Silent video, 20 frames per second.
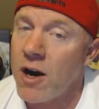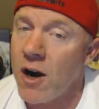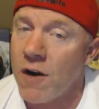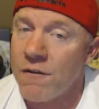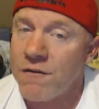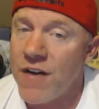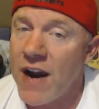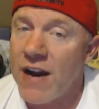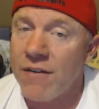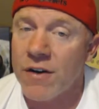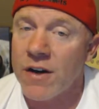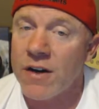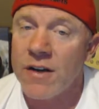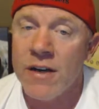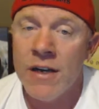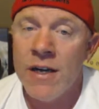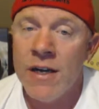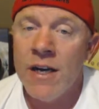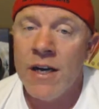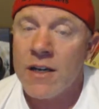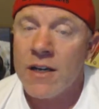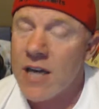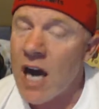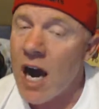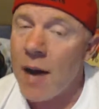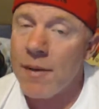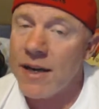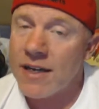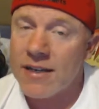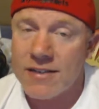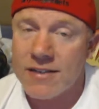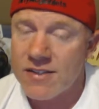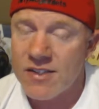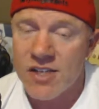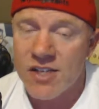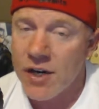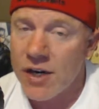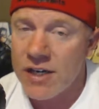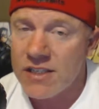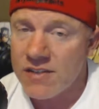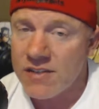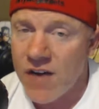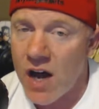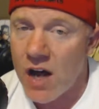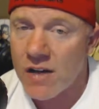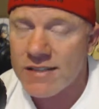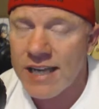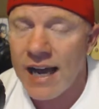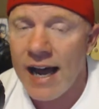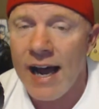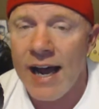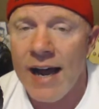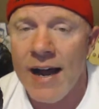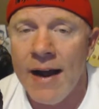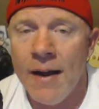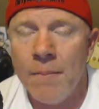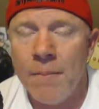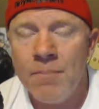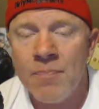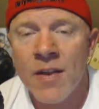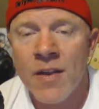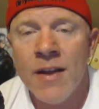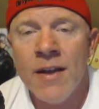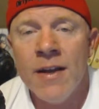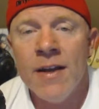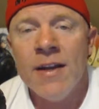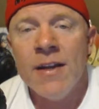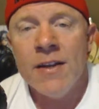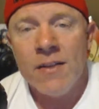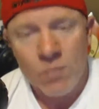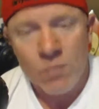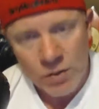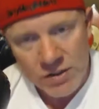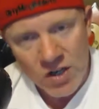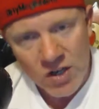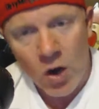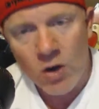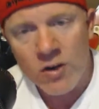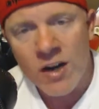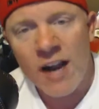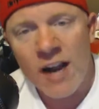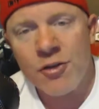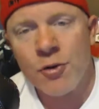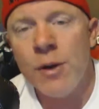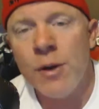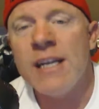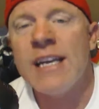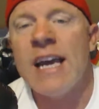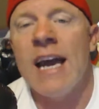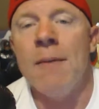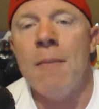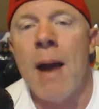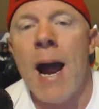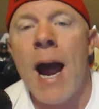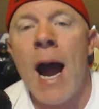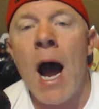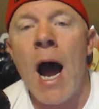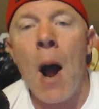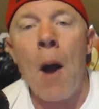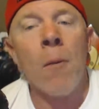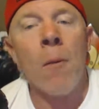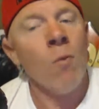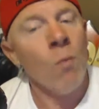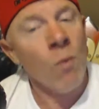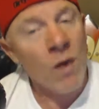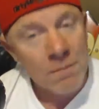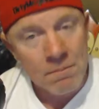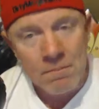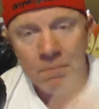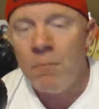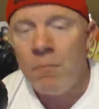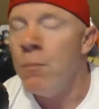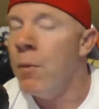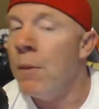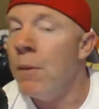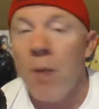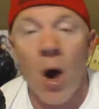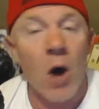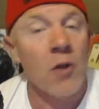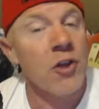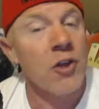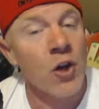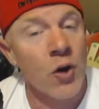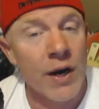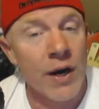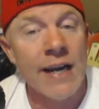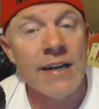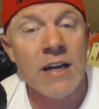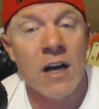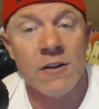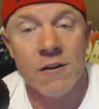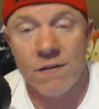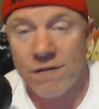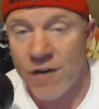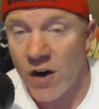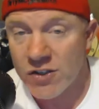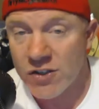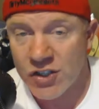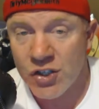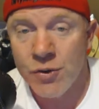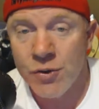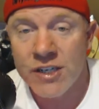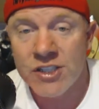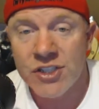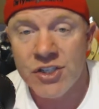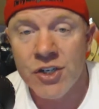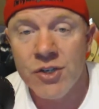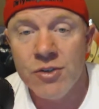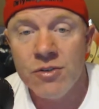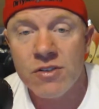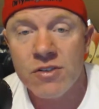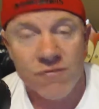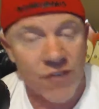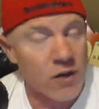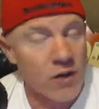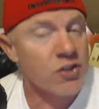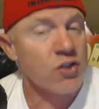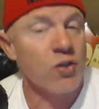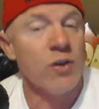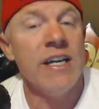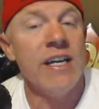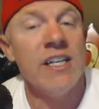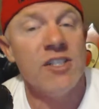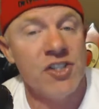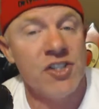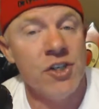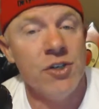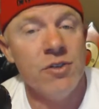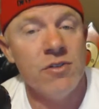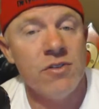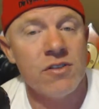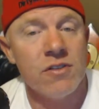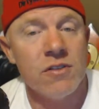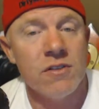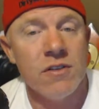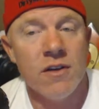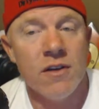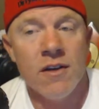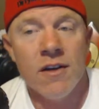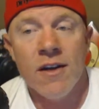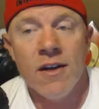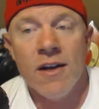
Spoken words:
probably our favorite comic series of all time. When Dark Knight 3 came out, we both agreed on the first three issues.